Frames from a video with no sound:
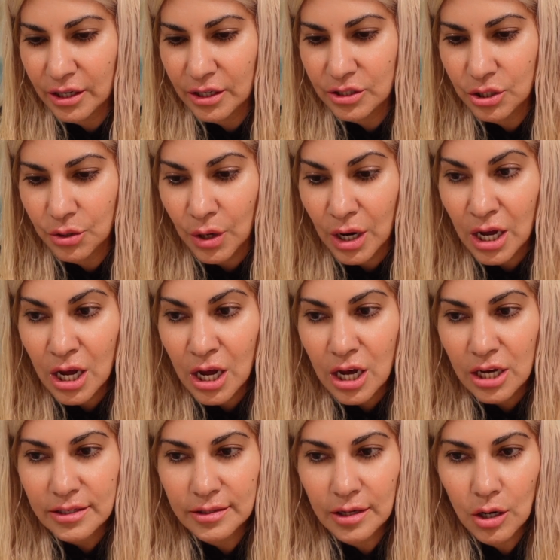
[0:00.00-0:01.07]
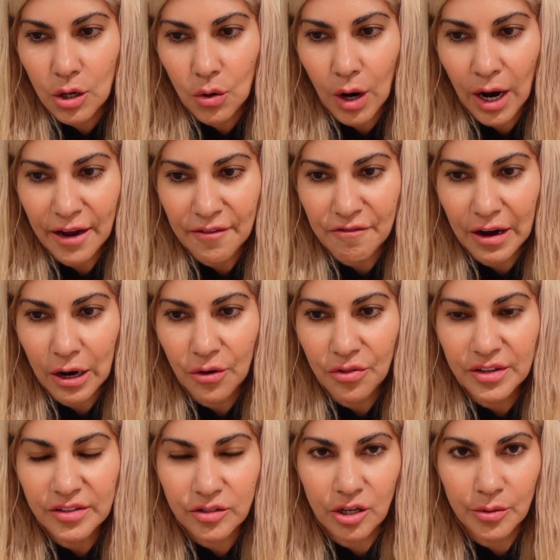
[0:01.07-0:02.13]
gonna do so I found
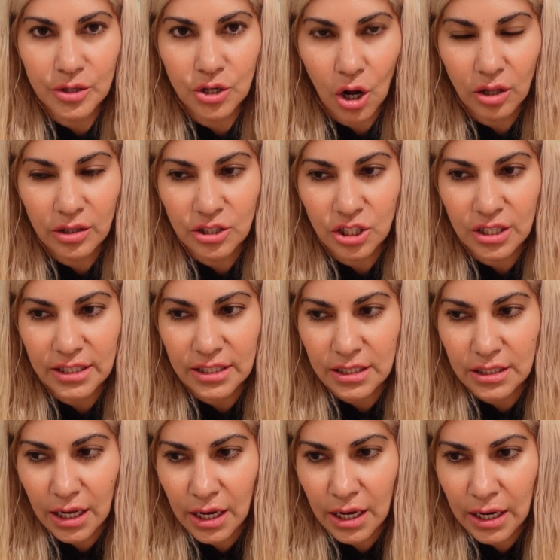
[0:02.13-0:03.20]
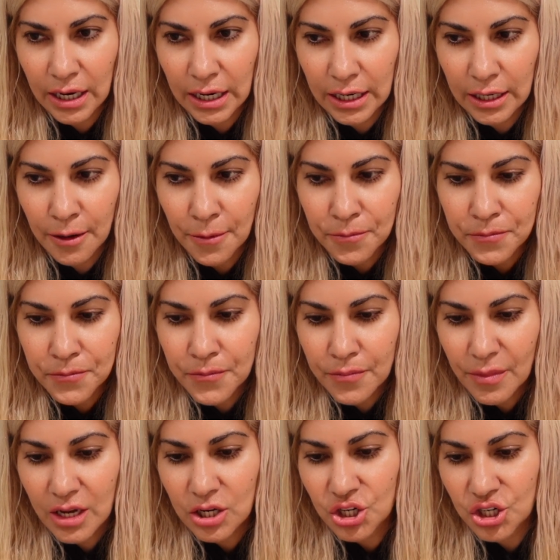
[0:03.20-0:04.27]
this dermatologist and
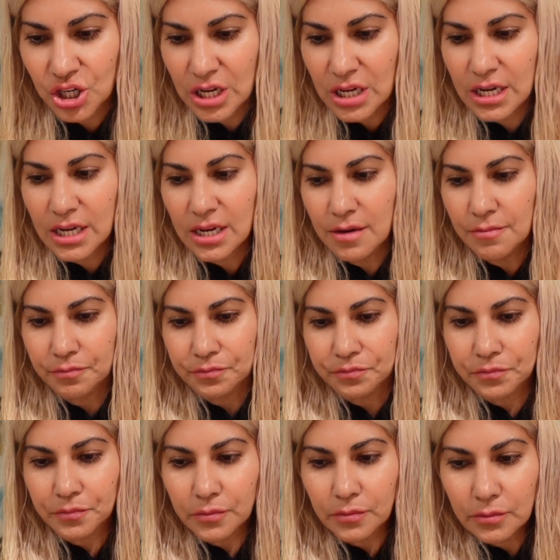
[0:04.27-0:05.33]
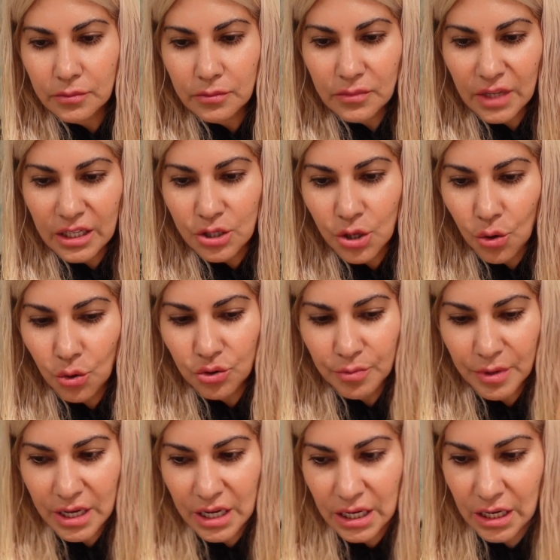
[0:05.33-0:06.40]
she told
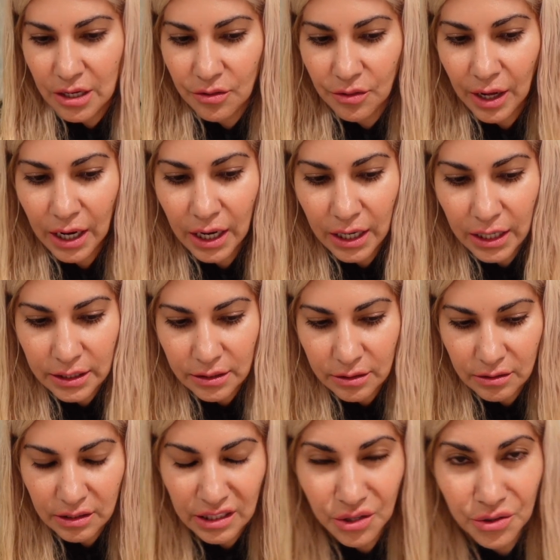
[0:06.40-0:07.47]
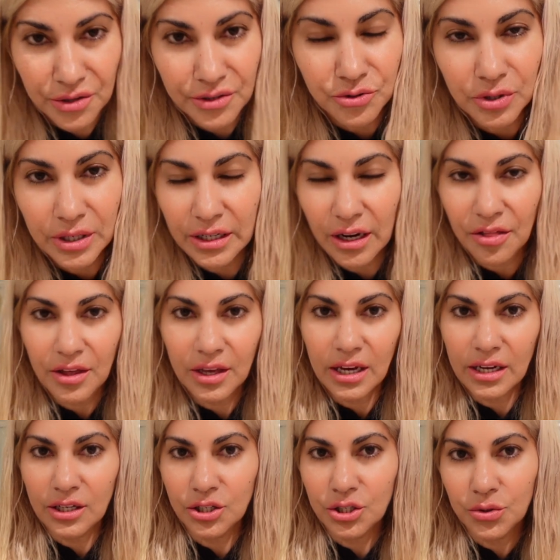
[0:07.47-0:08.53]
me that you know there's really nothing I
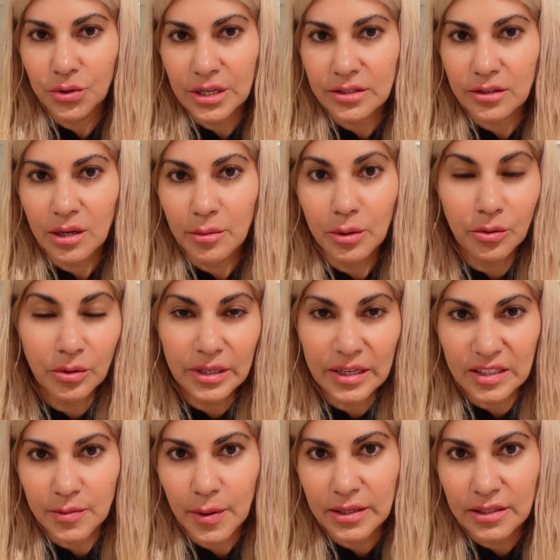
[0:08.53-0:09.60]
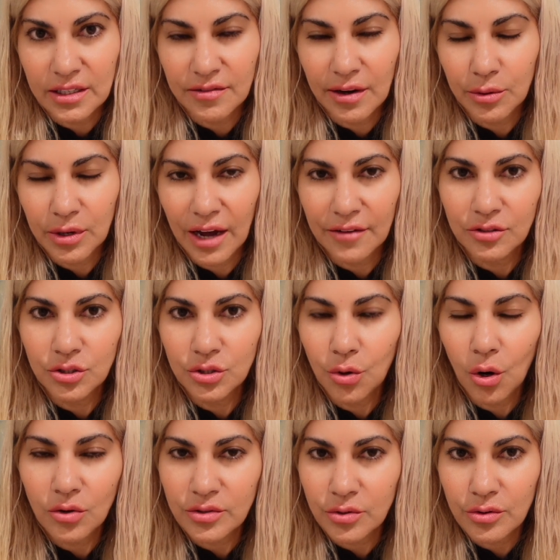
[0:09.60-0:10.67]
can do and it's gonna be really expensive I would have to do
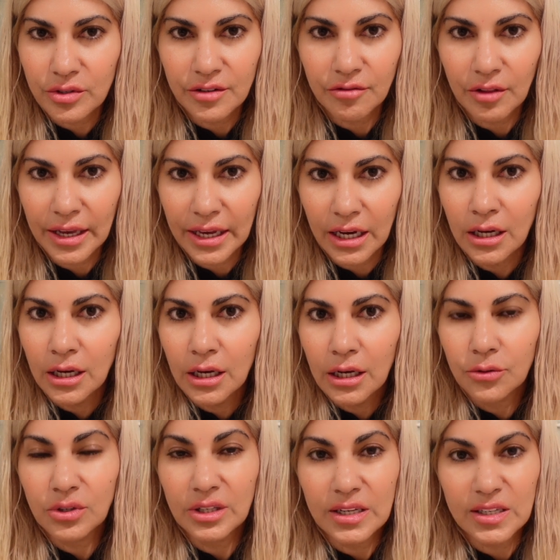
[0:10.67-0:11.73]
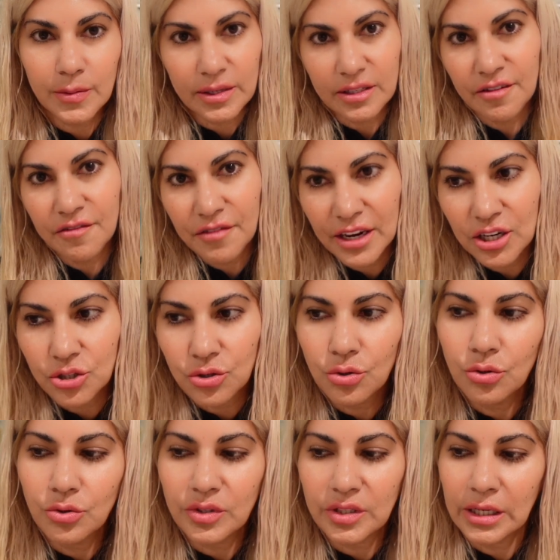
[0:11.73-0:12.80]
all sorts of like really expensive
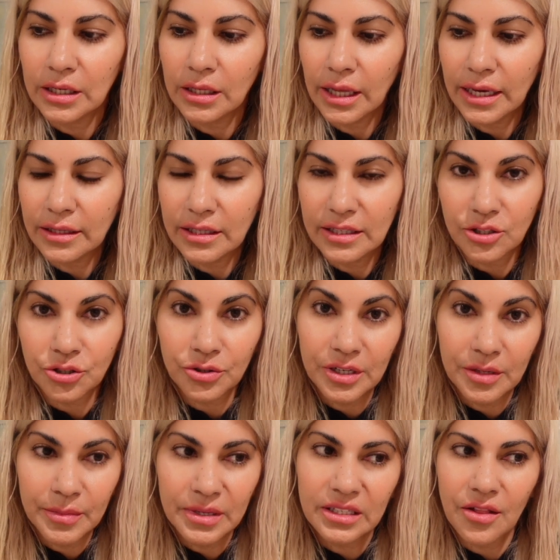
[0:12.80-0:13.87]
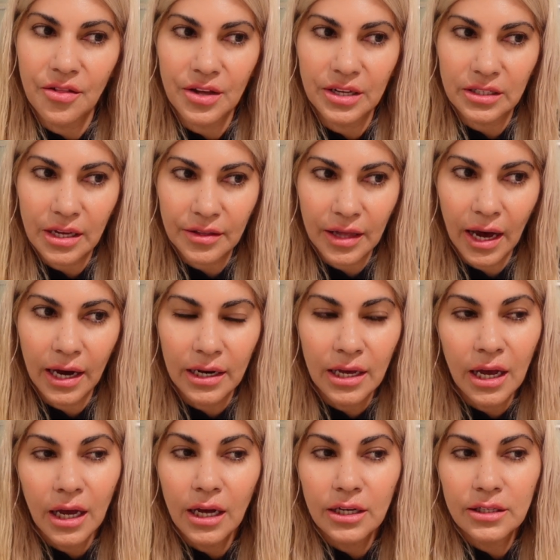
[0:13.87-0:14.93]
facials and like these treatments and things like that
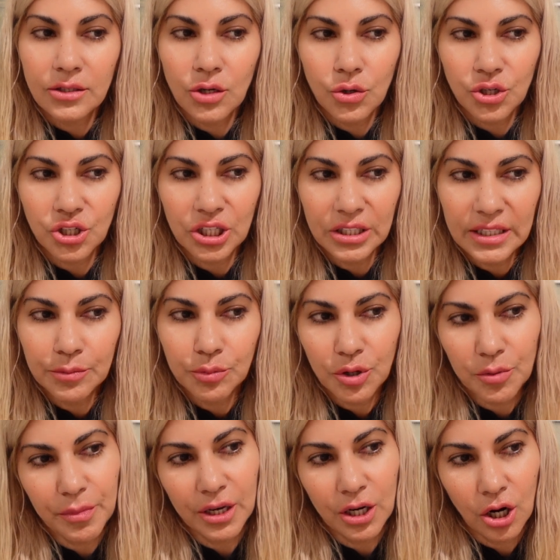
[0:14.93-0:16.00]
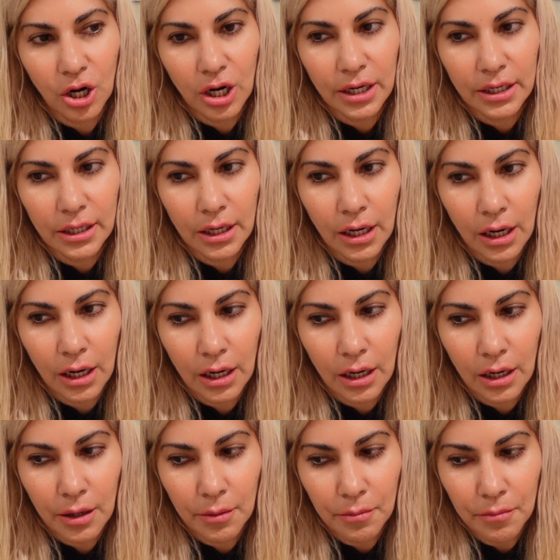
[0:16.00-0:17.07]
so she did put me on
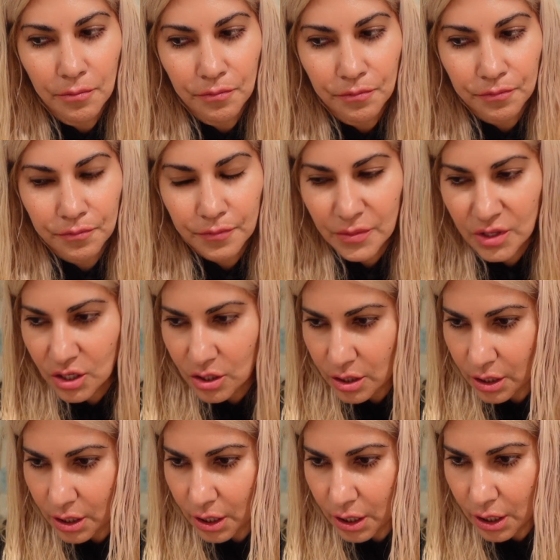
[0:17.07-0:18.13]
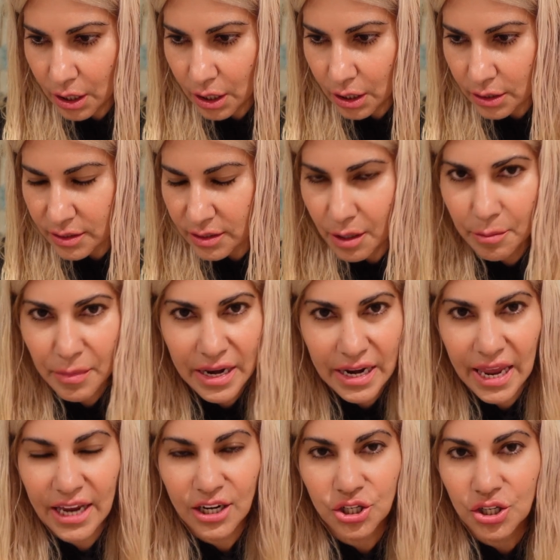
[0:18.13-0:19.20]
um, uh, some
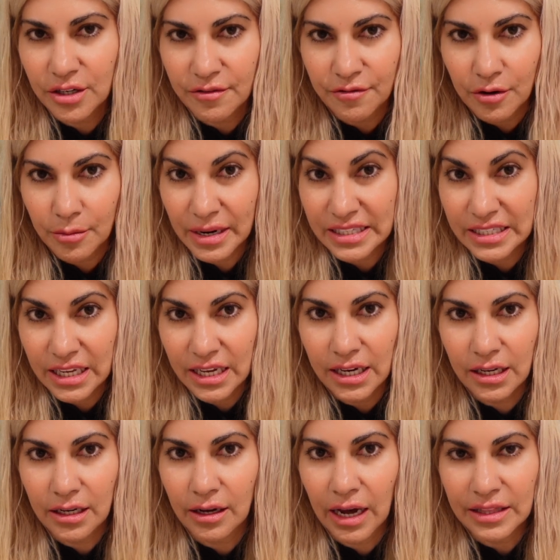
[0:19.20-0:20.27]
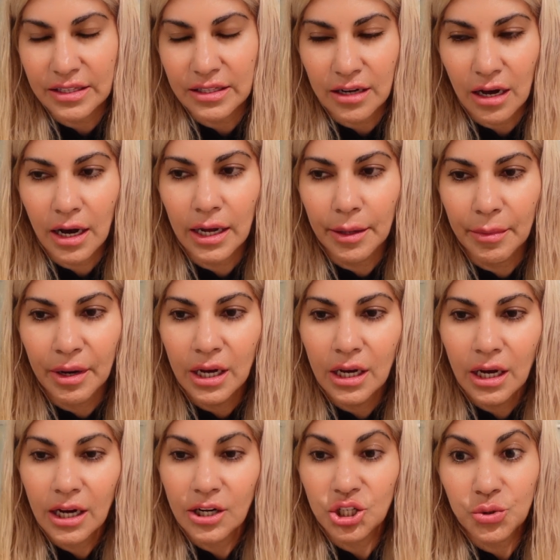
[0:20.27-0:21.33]
medication for my skin at the time
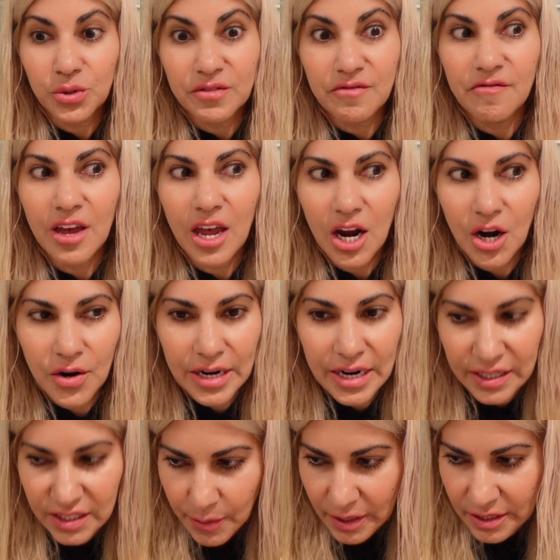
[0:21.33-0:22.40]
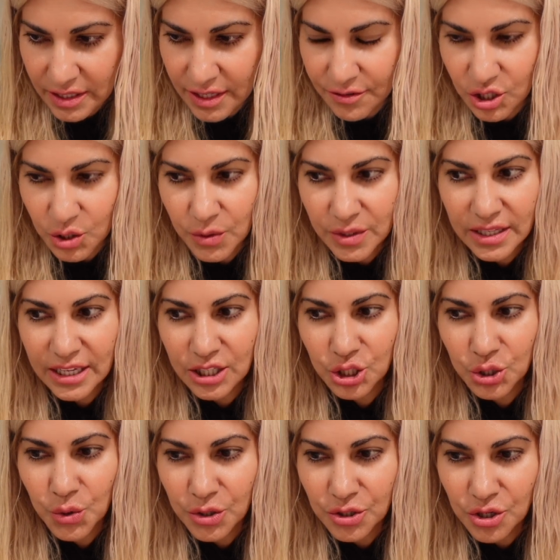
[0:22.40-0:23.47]
and she was very expensive she was like
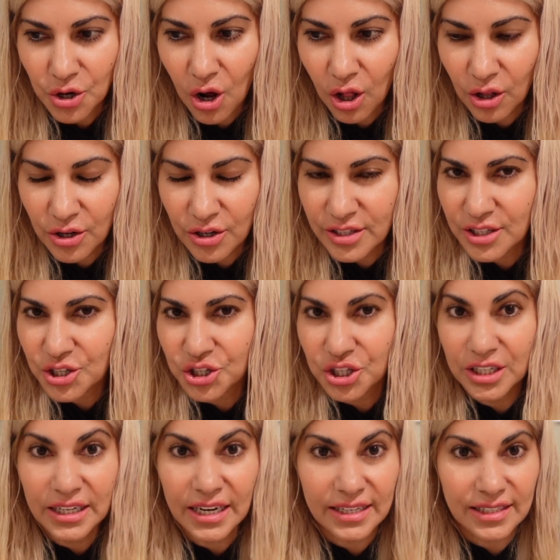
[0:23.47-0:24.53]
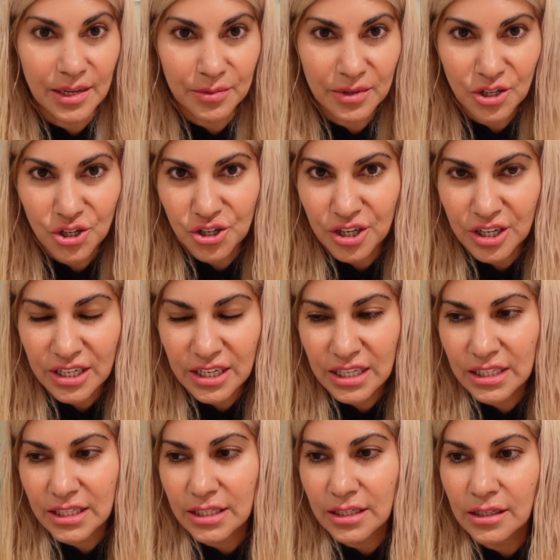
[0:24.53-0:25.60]
$200 and she didn't accept
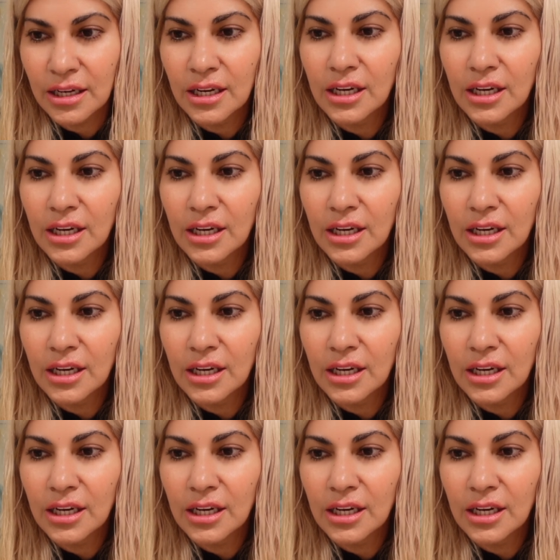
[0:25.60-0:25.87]
insurance and